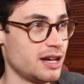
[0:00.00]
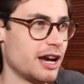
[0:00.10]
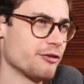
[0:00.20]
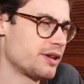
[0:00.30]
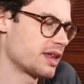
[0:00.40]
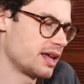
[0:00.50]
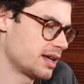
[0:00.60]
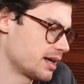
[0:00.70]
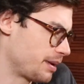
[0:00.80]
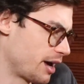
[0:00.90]

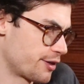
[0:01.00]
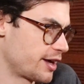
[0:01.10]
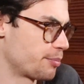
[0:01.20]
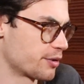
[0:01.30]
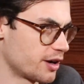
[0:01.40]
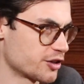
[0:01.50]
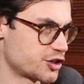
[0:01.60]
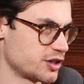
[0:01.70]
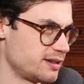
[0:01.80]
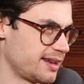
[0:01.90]
Everything about their
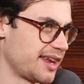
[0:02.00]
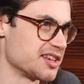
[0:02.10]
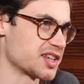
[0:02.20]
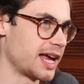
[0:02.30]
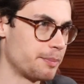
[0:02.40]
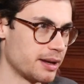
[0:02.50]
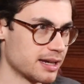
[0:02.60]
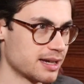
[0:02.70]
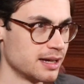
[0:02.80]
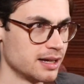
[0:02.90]
production is
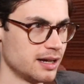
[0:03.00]
epic,